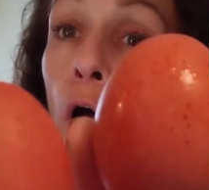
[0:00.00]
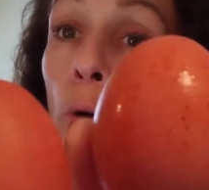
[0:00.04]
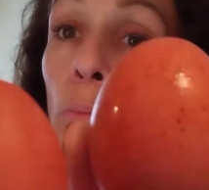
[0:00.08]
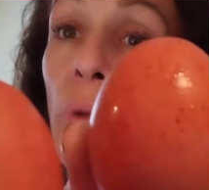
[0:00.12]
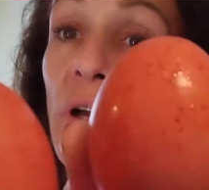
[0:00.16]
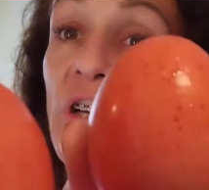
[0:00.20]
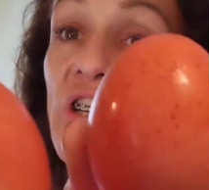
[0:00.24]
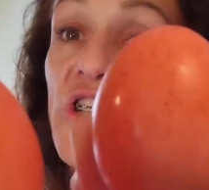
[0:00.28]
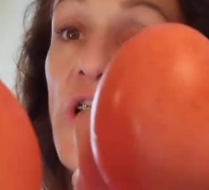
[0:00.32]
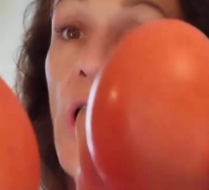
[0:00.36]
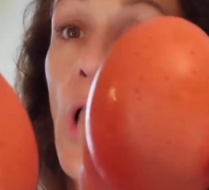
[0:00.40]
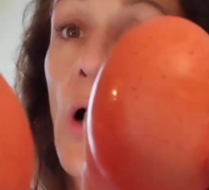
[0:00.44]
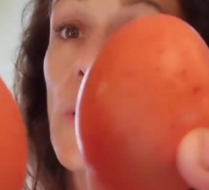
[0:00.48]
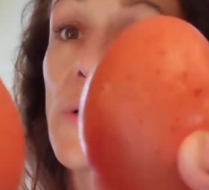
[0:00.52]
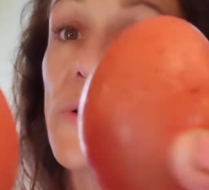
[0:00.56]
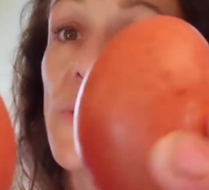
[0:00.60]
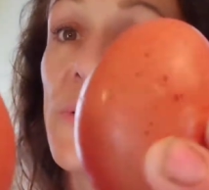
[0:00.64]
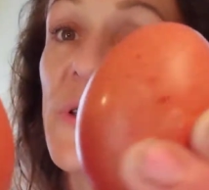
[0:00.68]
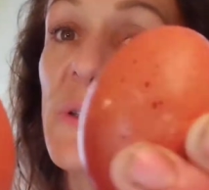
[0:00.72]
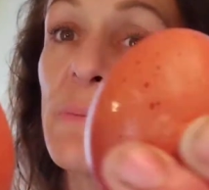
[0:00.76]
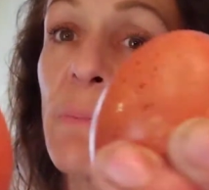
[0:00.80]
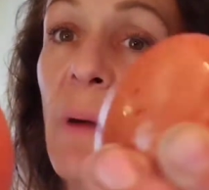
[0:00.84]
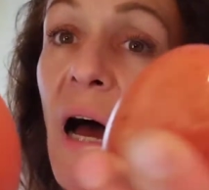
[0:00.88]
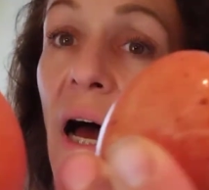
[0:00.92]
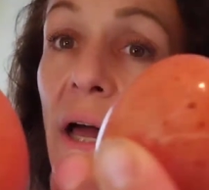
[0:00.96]
but hers are
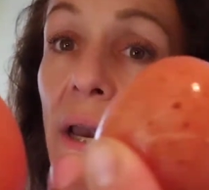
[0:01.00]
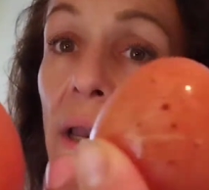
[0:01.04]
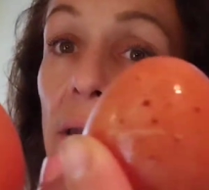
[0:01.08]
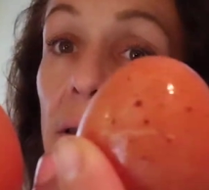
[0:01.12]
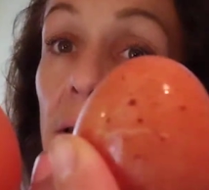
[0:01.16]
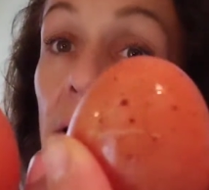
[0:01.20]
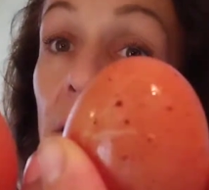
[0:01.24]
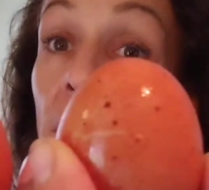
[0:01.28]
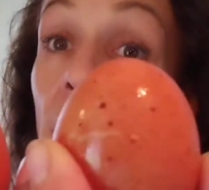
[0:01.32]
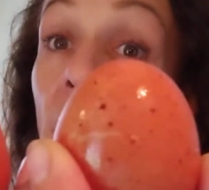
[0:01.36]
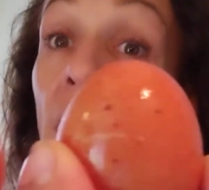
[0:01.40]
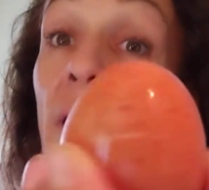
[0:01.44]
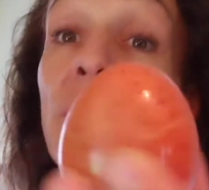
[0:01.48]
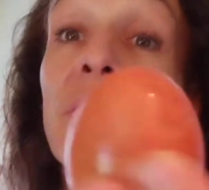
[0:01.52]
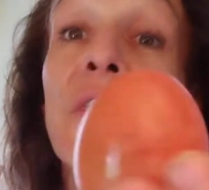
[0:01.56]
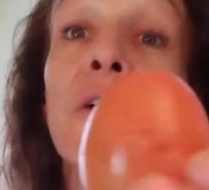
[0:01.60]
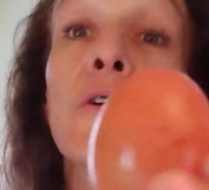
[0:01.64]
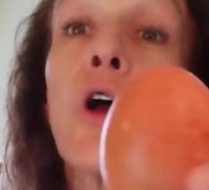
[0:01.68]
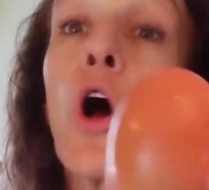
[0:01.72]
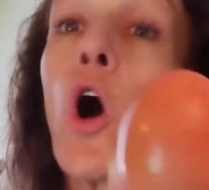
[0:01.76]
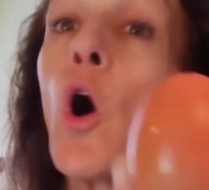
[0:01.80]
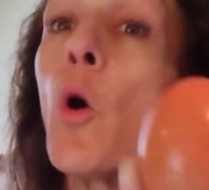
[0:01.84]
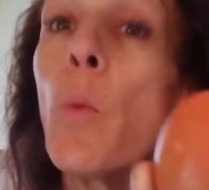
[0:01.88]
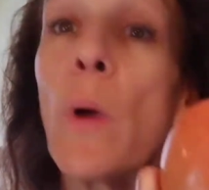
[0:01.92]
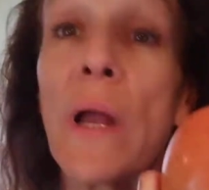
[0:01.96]
spotted. They're
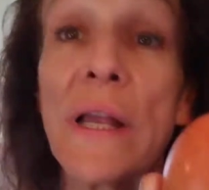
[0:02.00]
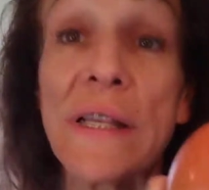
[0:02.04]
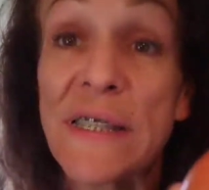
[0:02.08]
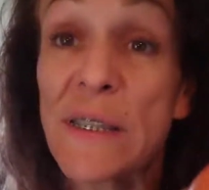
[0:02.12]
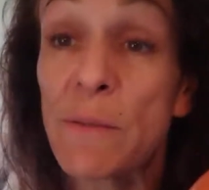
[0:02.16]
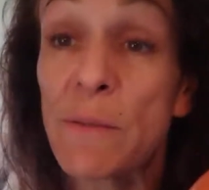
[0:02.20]
always